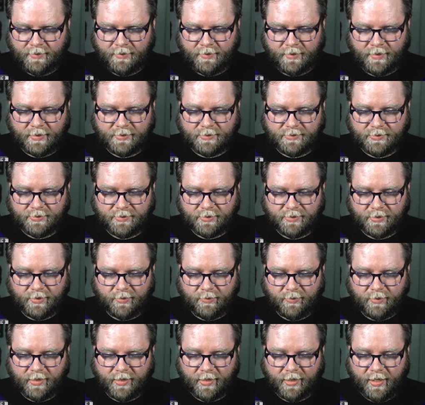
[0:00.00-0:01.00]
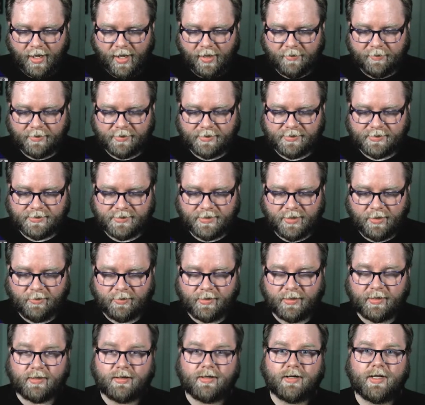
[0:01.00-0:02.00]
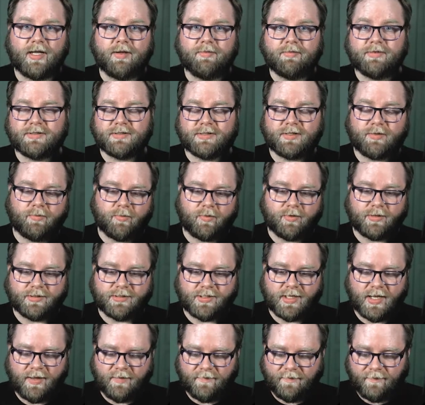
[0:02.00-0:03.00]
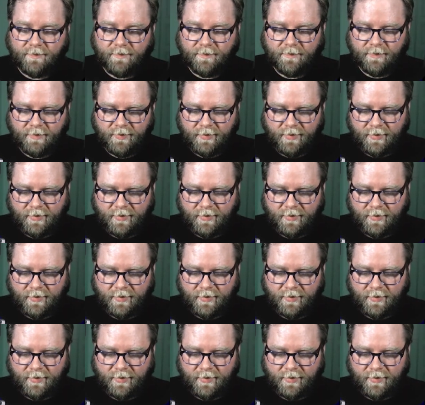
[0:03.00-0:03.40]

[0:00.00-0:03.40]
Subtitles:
All right, so you're going to want to copy this token, keep it somewhere safe.